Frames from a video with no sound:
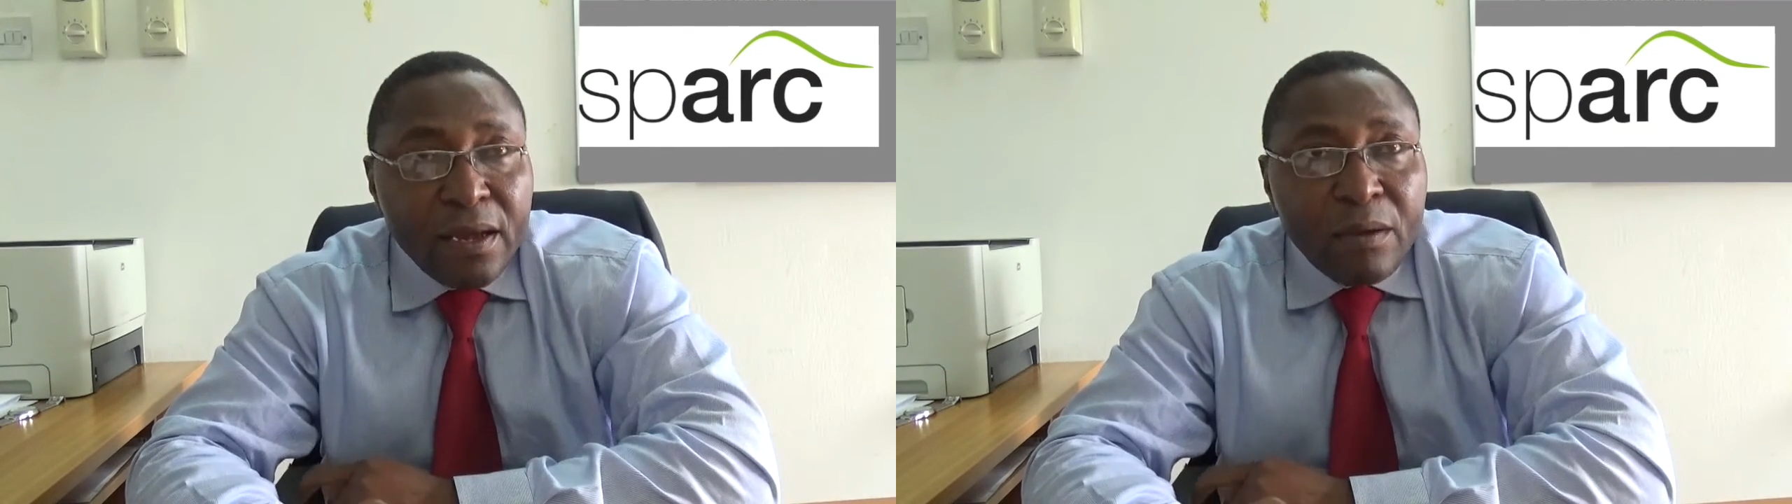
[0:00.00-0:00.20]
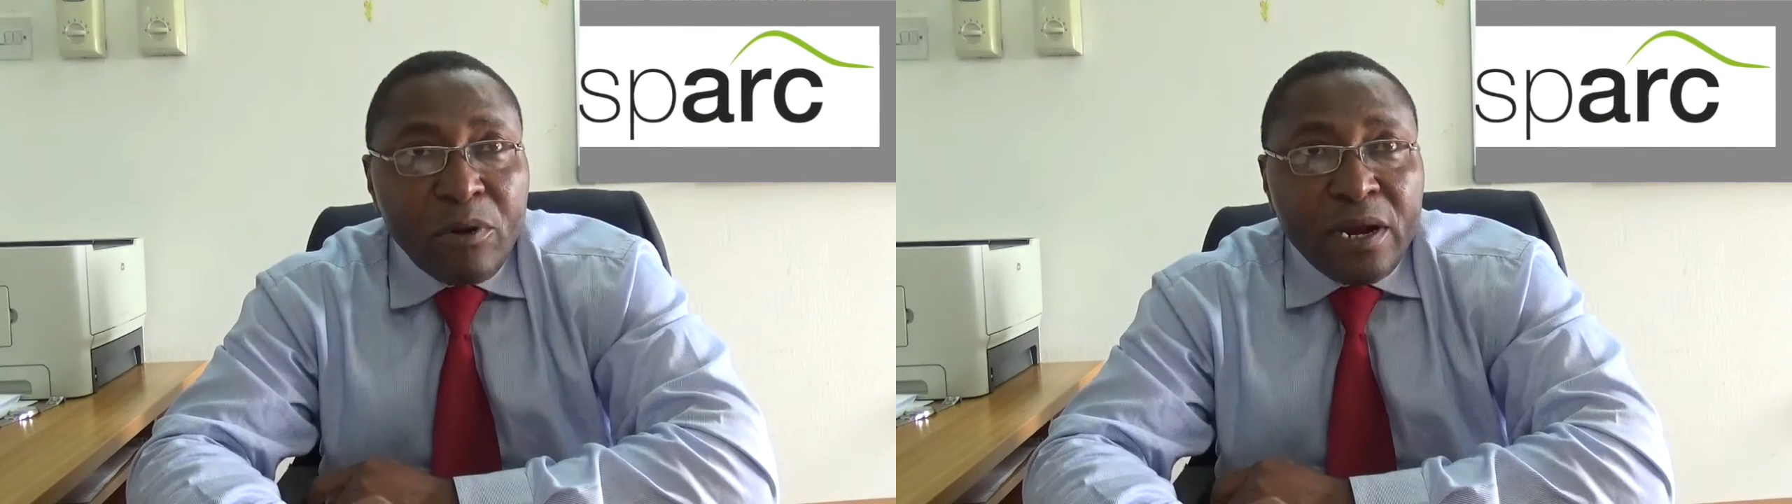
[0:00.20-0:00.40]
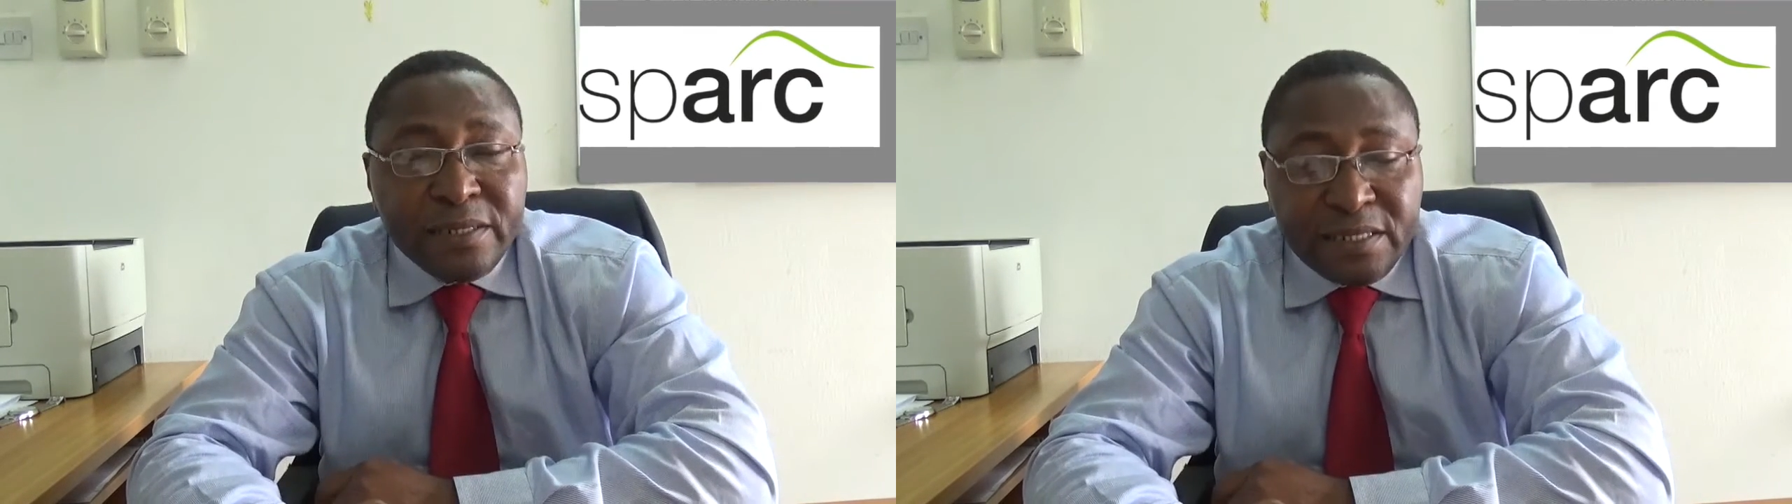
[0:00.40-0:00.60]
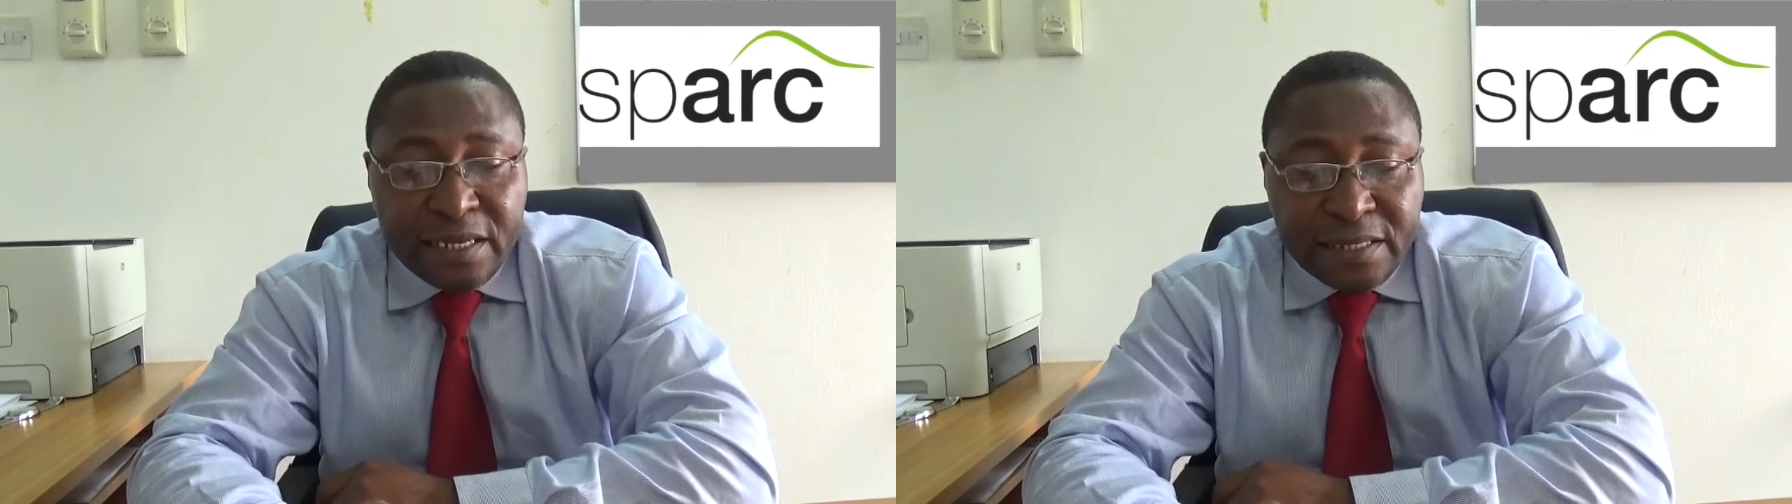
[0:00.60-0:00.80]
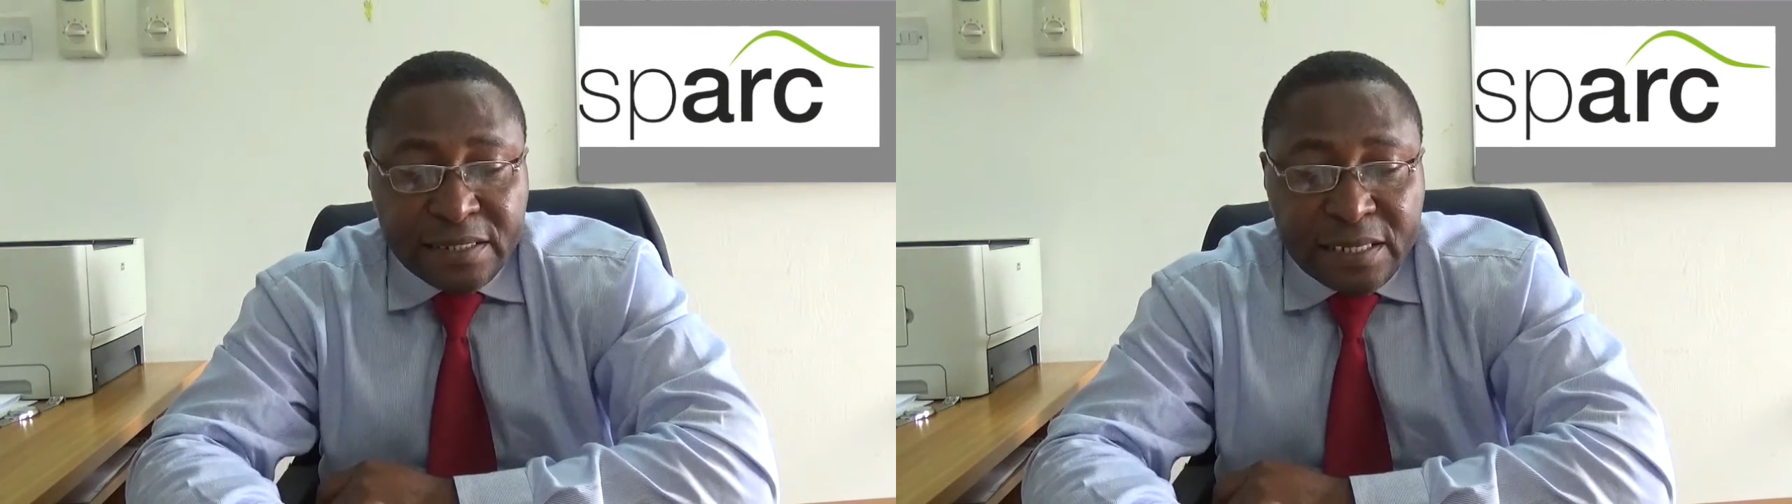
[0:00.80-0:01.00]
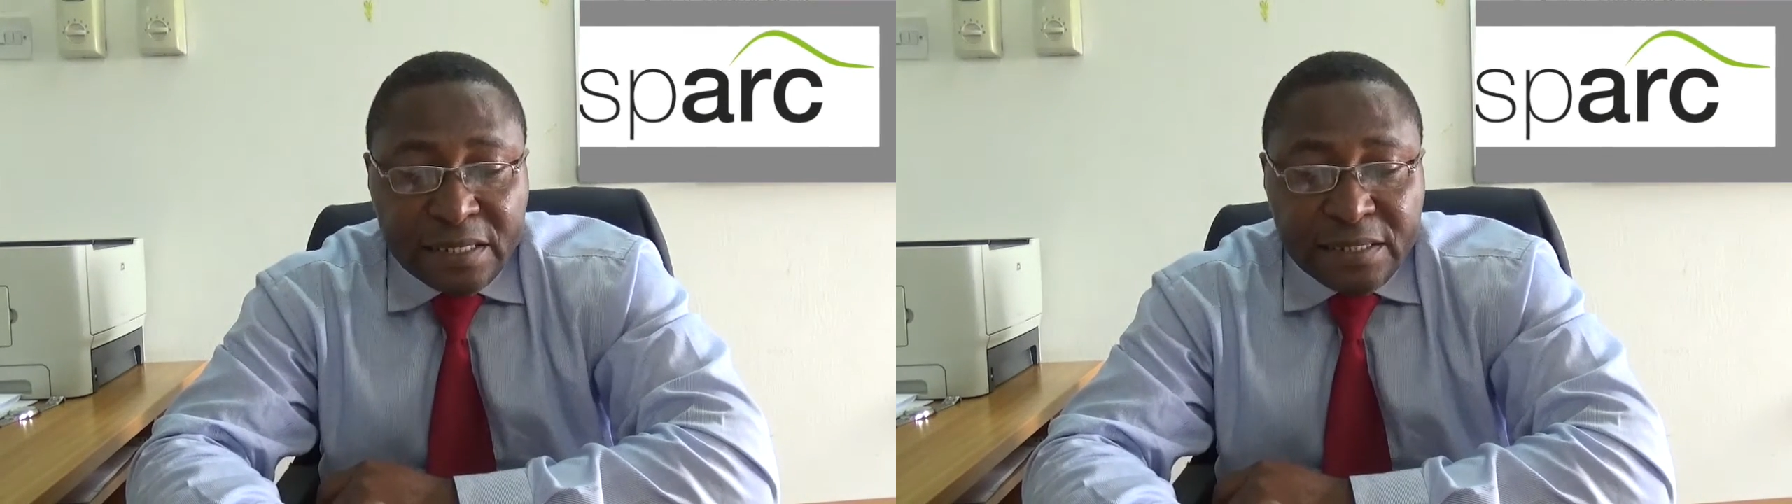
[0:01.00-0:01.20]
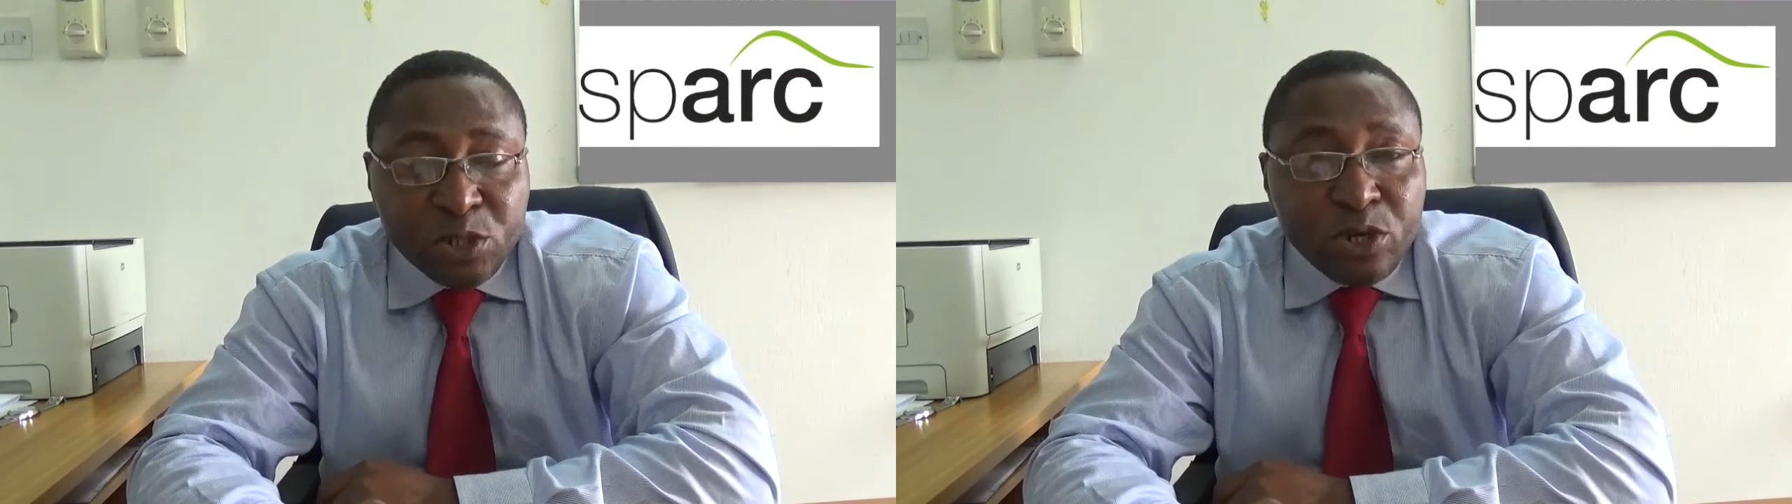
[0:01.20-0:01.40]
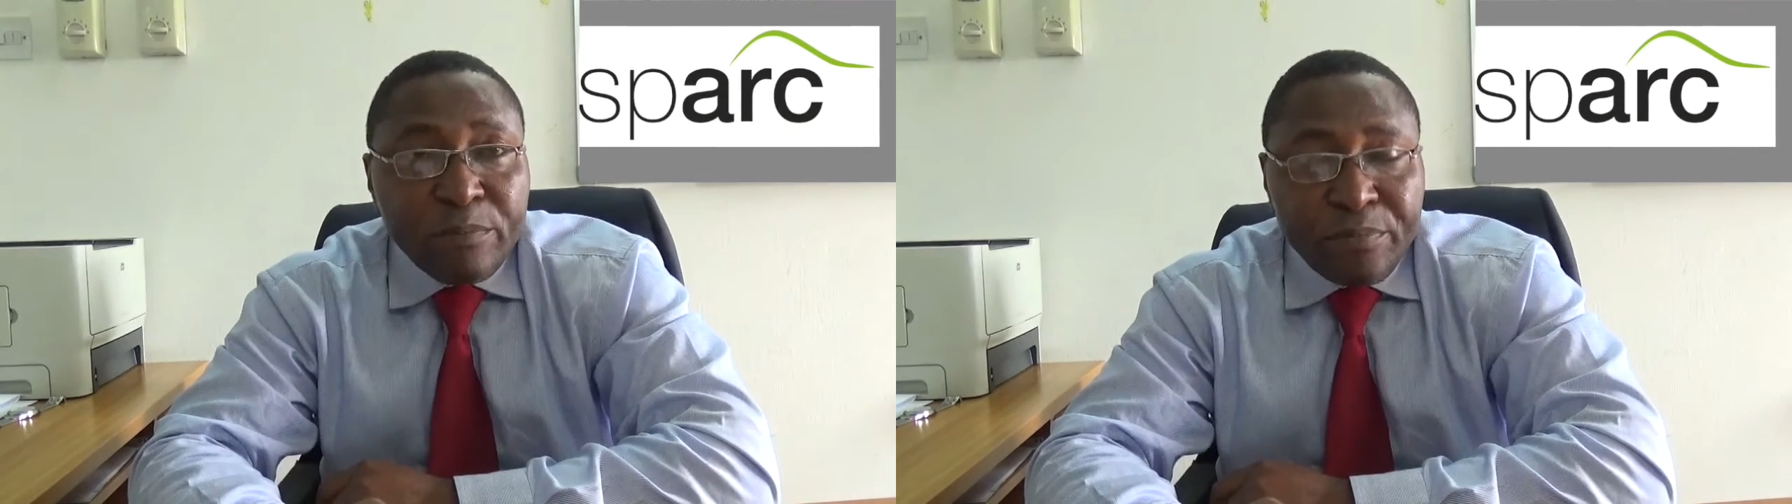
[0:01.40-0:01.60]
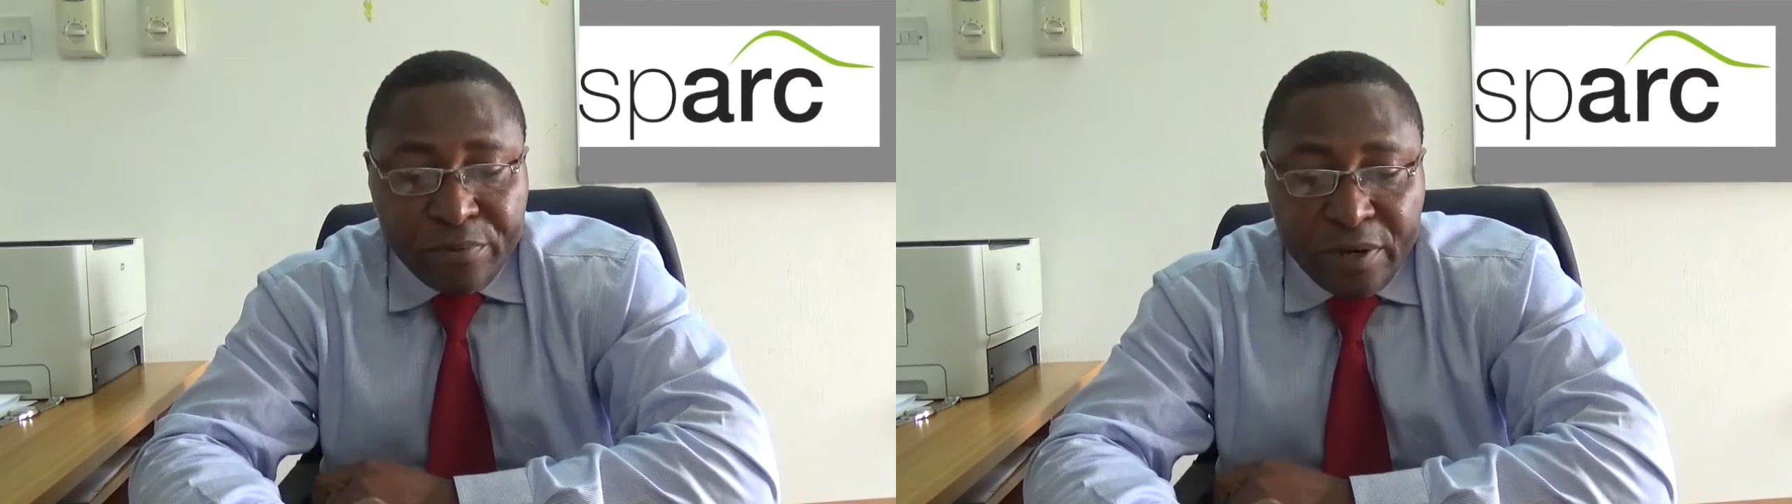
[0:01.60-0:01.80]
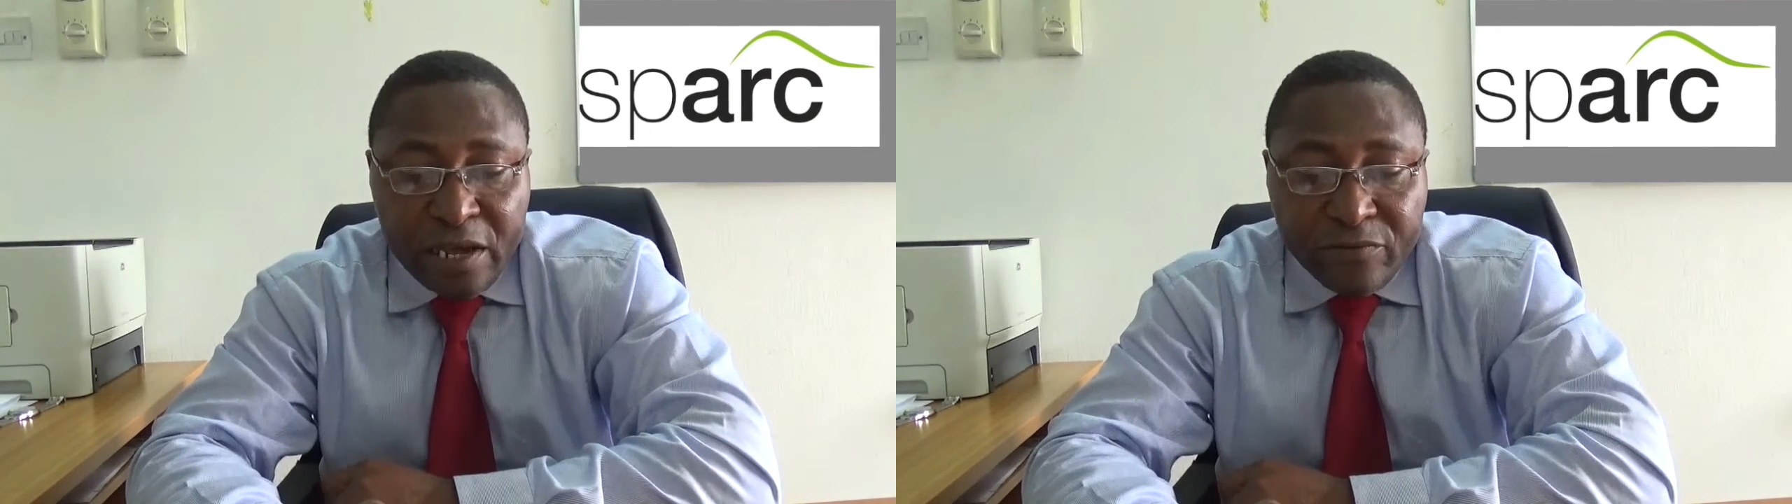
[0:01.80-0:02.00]
More than 30
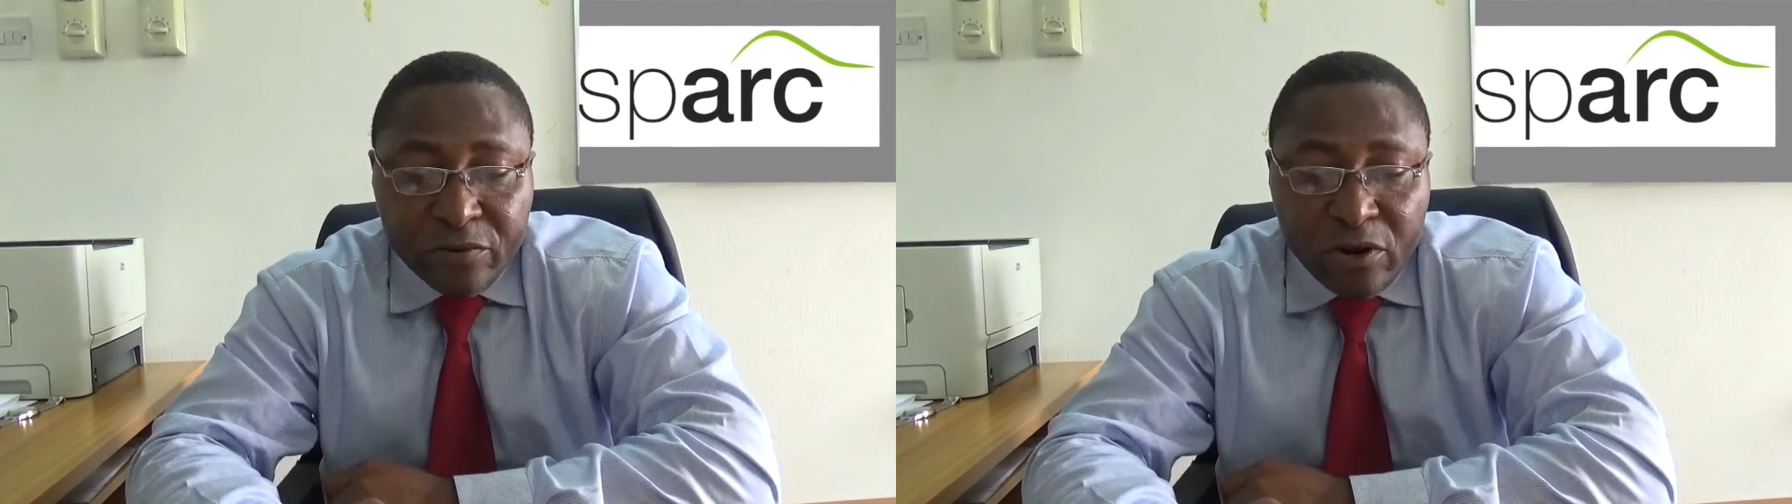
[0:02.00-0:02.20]
top-level